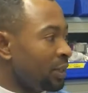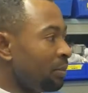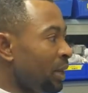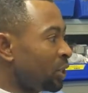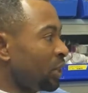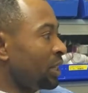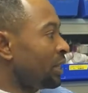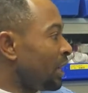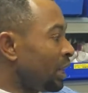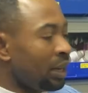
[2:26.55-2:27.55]
and make sure
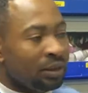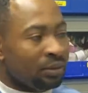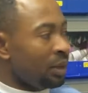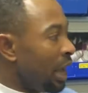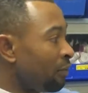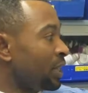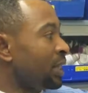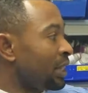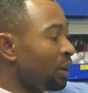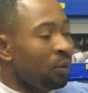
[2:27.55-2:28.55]
that
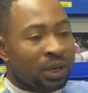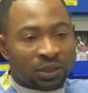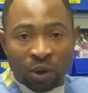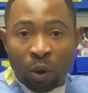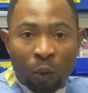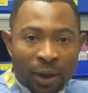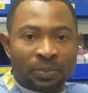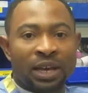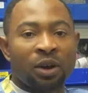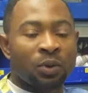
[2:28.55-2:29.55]
everything that it's all wiped
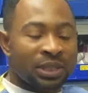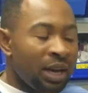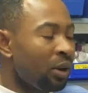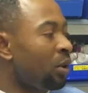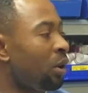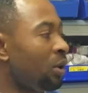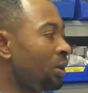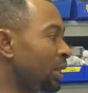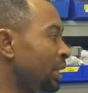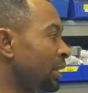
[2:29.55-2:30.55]
down with
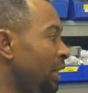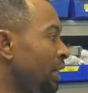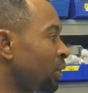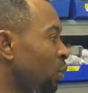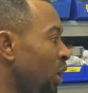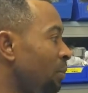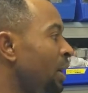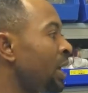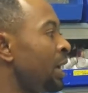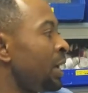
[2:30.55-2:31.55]
alcohol and swab.
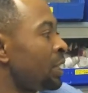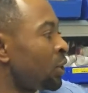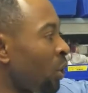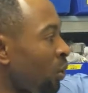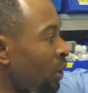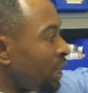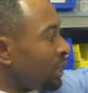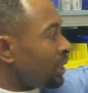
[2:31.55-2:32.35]
So